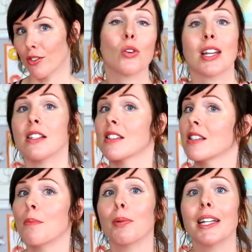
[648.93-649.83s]
You can
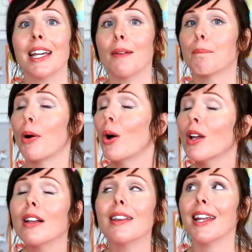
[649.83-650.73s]
simply
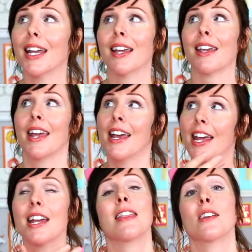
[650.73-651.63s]
put a link
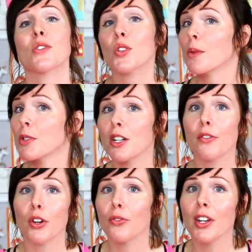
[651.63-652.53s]
in the description
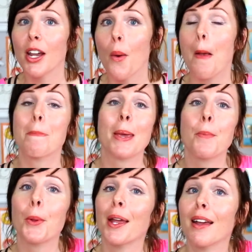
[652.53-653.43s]
of your video and
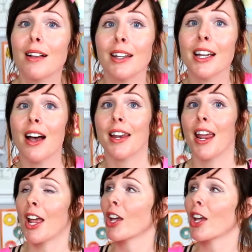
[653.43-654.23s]
people can click on it